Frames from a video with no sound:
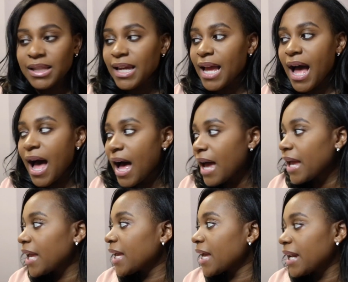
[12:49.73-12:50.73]
Like
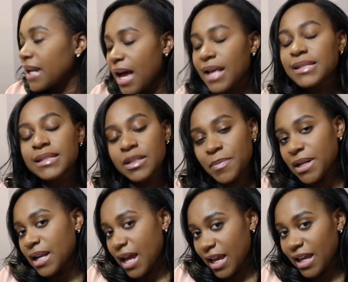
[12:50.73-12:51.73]
I cannot sleep at
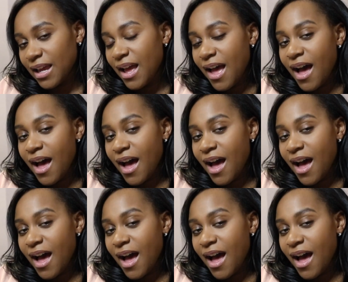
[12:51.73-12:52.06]
night.